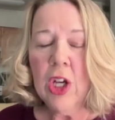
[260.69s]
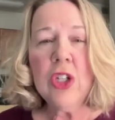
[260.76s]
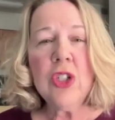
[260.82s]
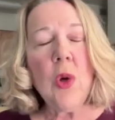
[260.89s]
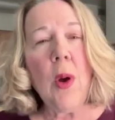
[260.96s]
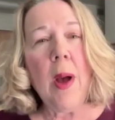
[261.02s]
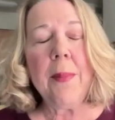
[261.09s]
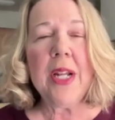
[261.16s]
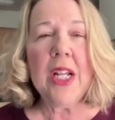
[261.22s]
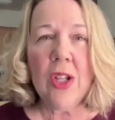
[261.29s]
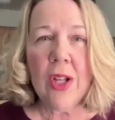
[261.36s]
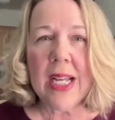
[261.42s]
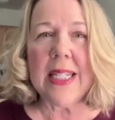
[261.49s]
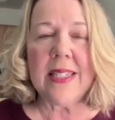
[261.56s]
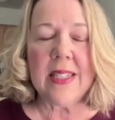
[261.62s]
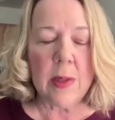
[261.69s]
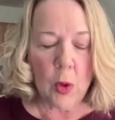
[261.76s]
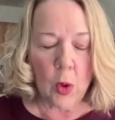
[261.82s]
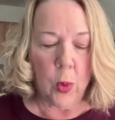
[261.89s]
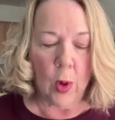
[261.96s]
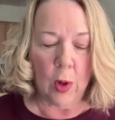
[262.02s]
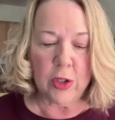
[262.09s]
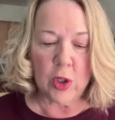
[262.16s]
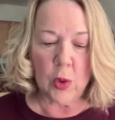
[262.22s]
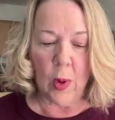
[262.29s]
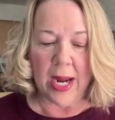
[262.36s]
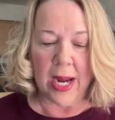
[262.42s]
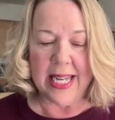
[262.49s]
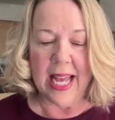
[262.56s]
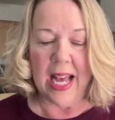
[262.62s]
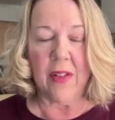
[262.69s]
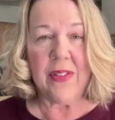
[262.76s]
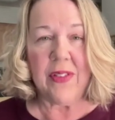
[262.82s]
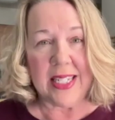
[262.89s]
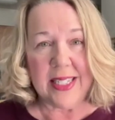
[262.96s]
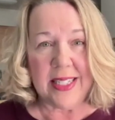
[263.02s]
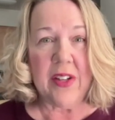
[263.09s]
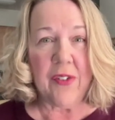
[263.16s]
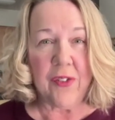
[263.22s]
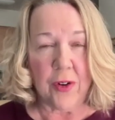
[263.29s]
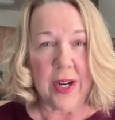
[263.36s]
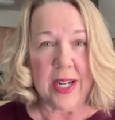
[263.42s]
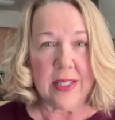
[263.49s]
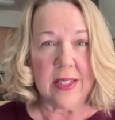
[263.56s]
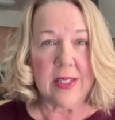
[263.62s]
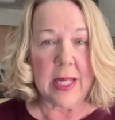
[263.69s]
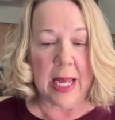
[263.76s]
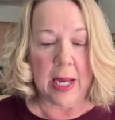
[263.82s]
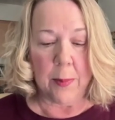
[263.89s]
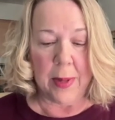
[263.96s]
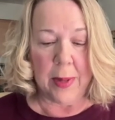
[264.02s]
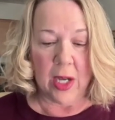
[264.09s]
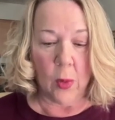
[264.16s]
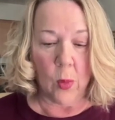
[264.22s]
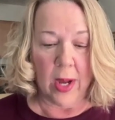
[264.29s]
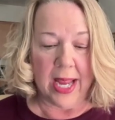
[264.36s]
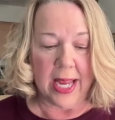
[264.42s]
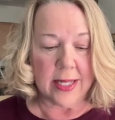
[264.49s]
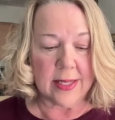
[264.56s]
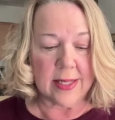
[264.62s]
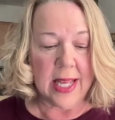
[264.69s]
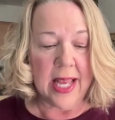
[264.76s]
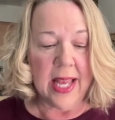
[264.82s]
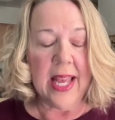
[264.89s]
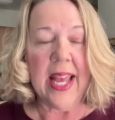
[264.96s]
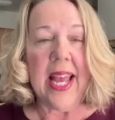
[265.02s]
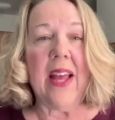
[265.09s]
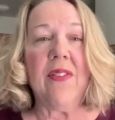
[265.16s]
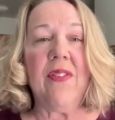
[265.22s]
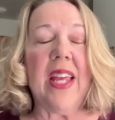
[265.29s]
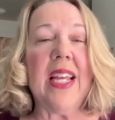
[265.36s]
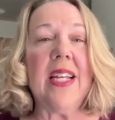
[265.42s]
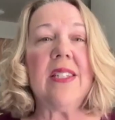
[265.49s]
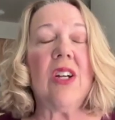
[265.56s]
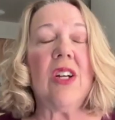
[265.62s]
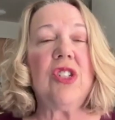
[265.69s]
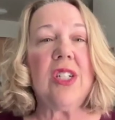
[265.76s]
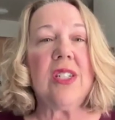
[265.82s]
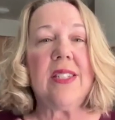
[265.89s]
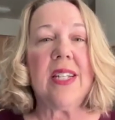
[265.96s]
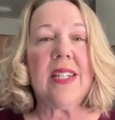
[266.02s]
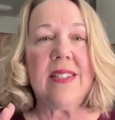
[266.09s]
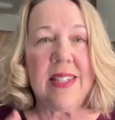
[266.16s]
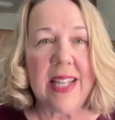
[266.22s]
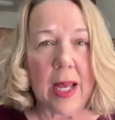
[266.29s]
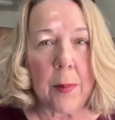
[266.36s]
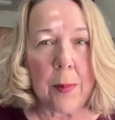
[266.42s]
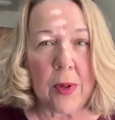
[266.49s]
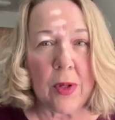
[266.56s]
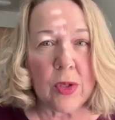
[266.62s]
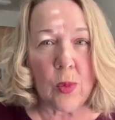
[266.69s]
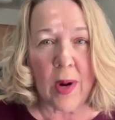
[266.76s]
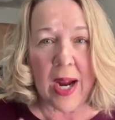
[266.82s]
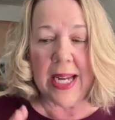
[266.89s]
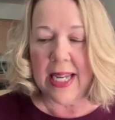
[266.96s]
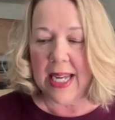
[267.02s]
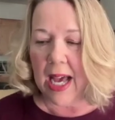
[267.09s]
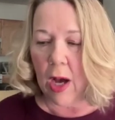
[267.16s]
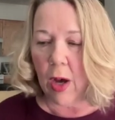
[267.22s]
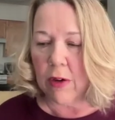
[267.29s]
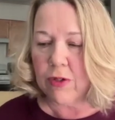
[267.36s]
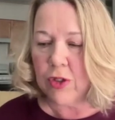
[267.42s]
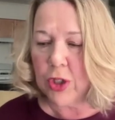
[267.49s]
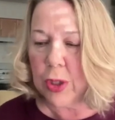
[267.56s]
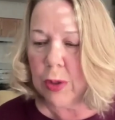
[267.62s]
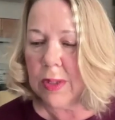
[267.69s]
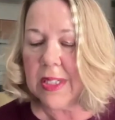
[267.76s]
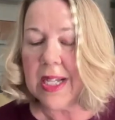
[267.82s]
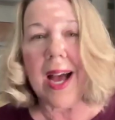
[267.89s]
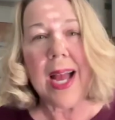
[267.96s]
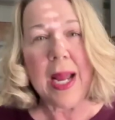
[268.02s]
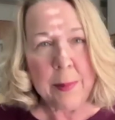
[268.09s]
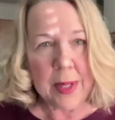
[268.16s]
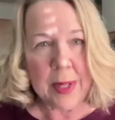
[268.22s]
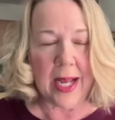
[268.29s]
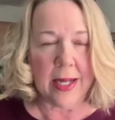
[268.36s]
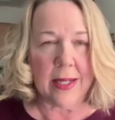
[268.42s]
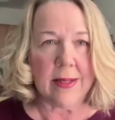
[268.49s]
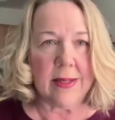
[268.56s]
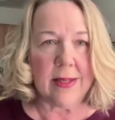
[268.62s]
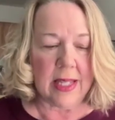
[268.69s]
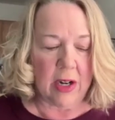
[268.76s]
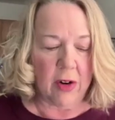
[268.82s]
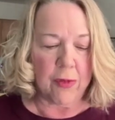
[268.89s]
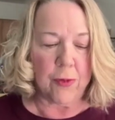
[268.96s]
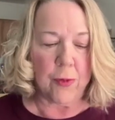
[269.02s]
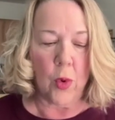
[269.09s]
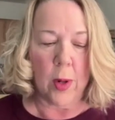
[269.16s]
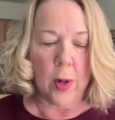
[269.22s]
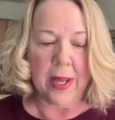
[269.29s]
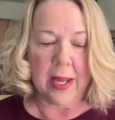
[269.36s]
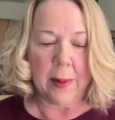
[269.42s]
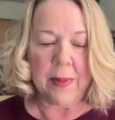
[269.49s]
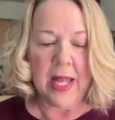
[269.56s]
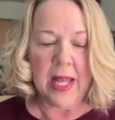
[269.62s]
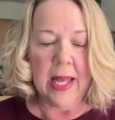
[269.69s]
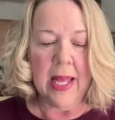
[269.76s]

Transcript: So I'm going to look at some quotes right now that differ in many ways. And these are just examples right now of two timelines that are forming.